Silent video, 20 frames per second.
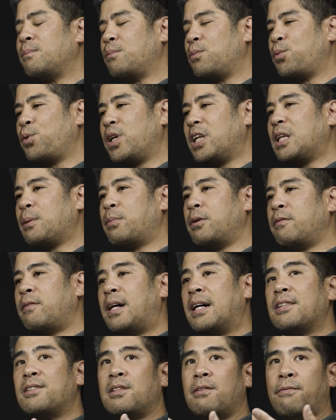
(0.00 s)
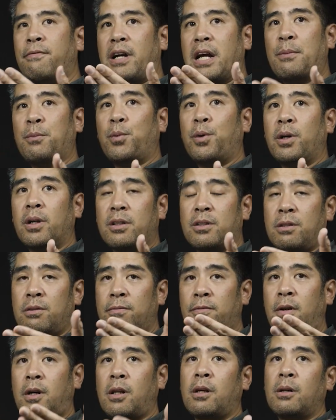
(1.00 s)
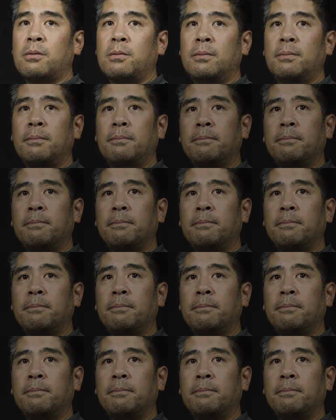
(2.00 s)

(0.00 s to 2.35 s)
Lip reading: really provides the framework to follow.